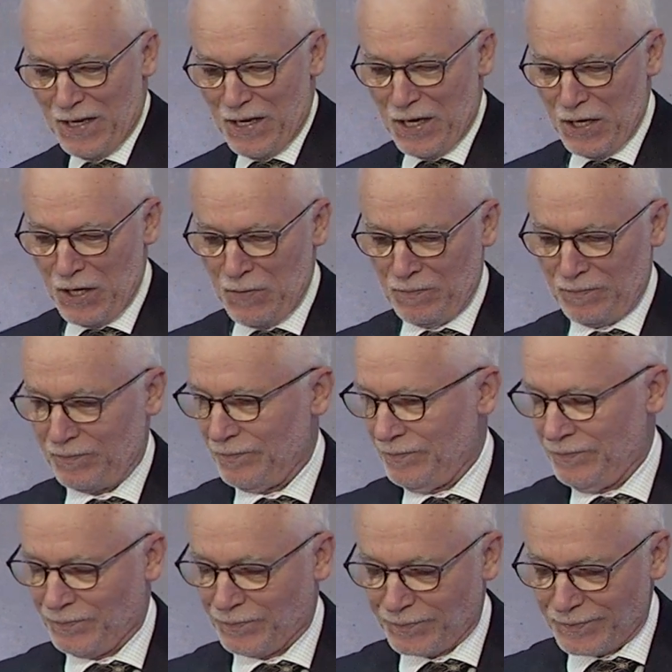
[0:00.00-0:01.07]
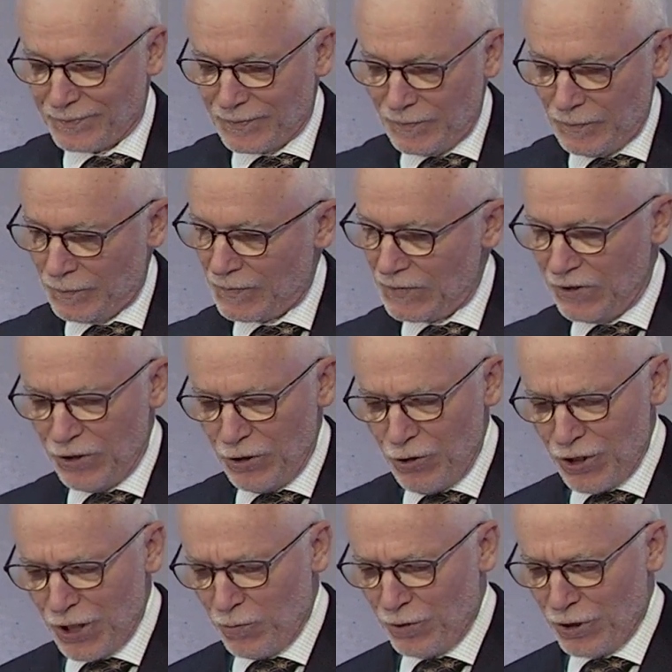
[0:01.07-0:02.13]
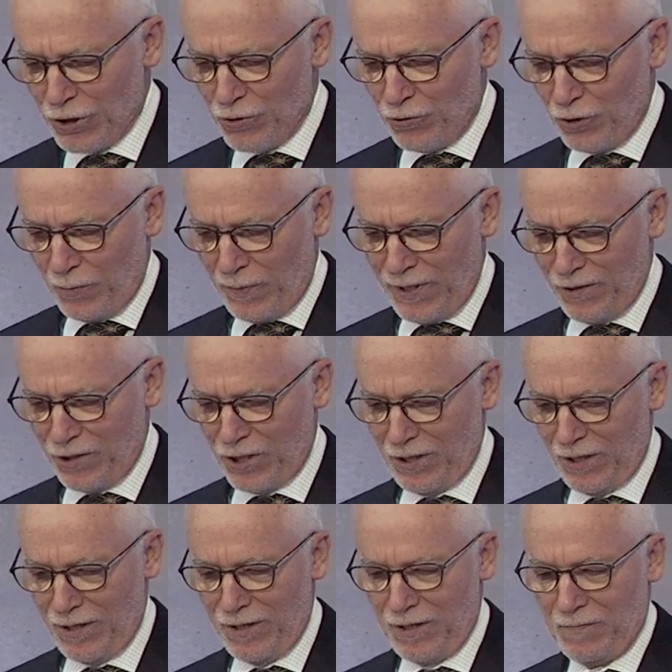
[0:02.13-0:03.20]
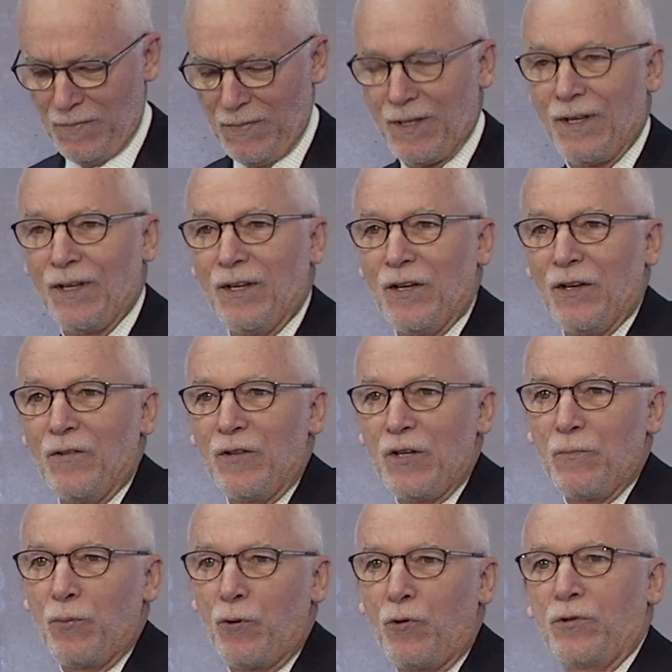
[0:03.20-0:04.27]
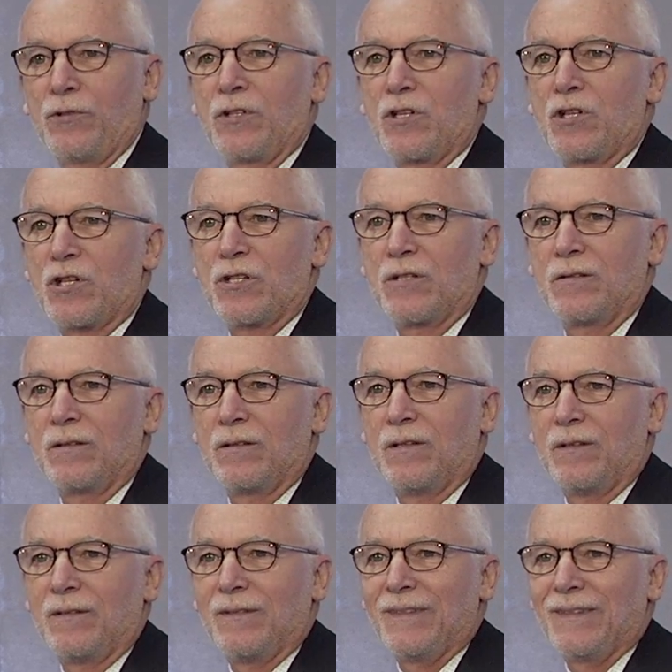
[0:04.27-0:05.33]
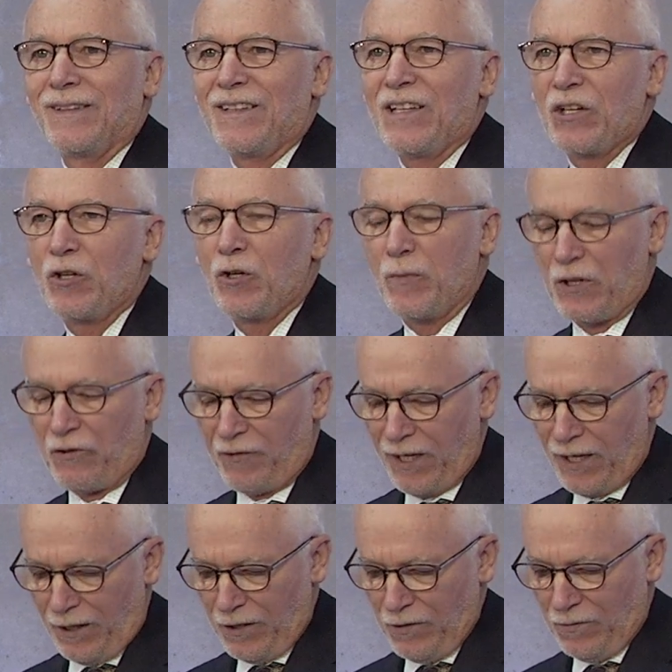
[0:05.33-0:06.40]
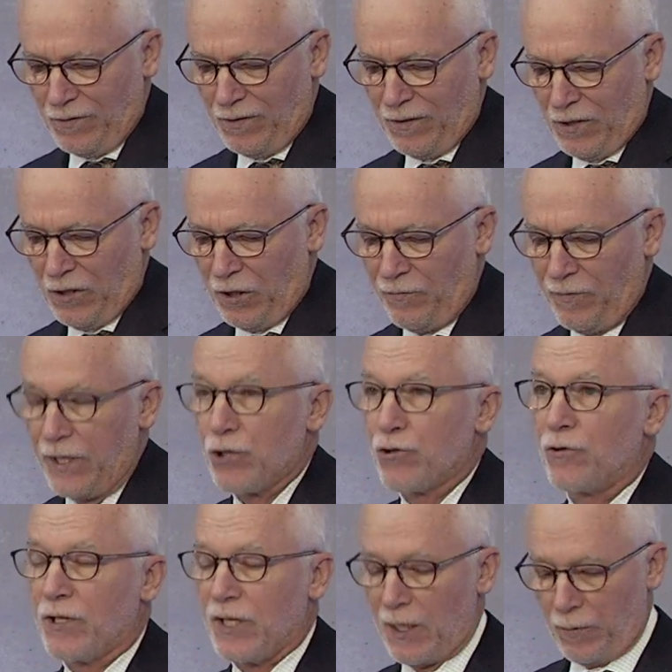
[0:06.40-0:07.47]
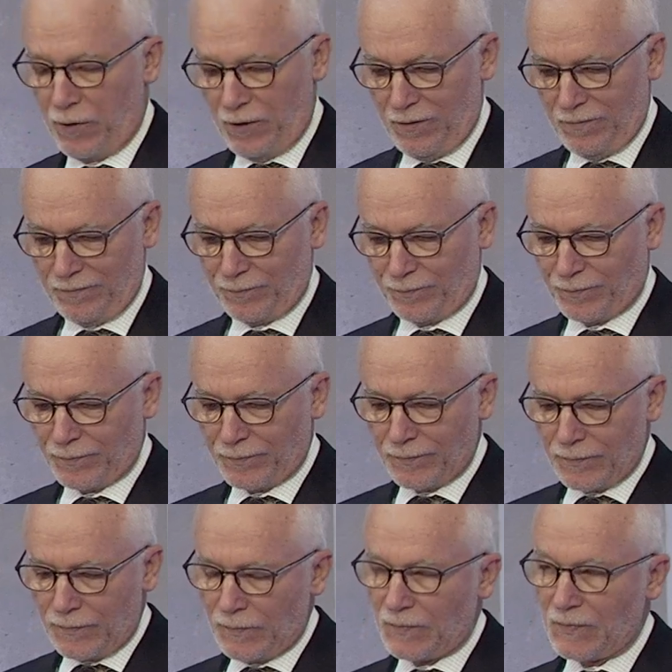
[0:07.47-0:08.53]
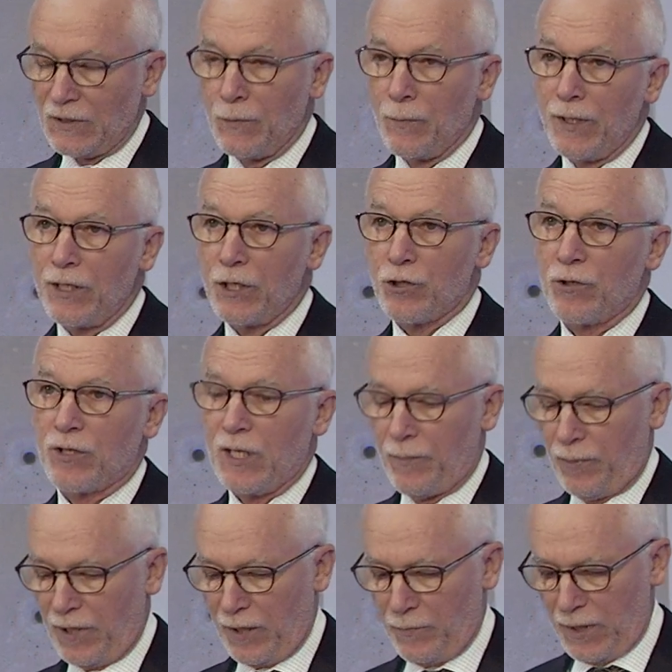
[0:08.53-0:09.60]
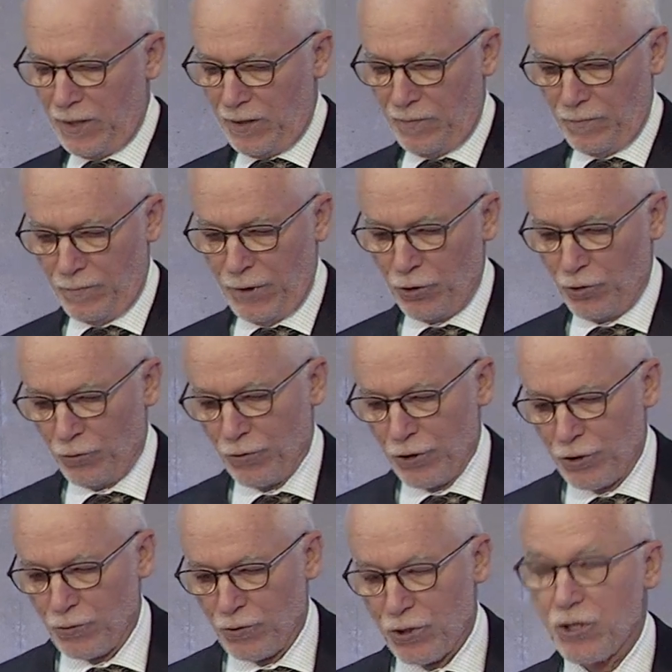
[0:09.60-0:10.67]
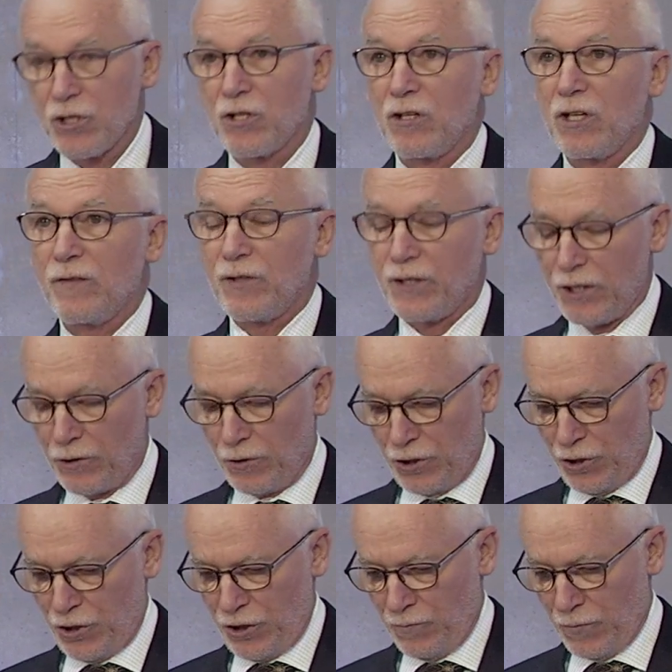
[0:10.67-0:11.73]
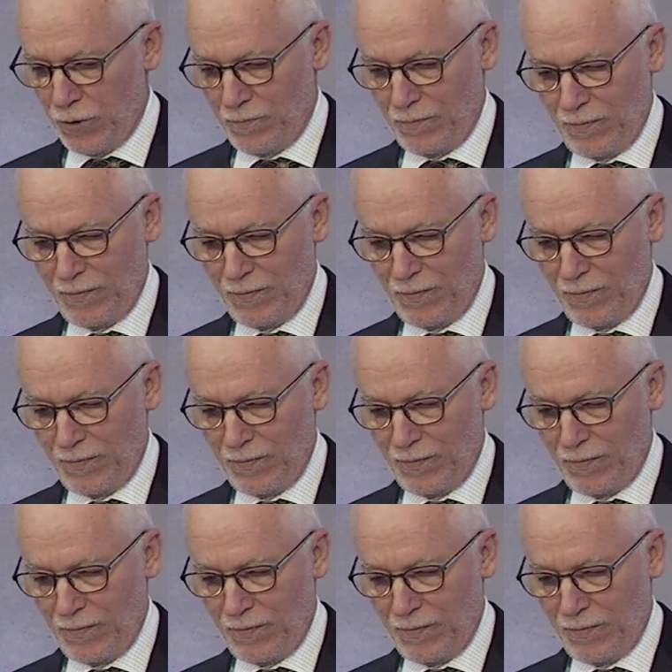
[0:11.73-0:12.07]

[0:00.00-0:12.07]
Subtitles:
The issues I want to talk about are the importance, the economic value of natural capital. And by natural capital, I mean mineral resources and living ecosystems,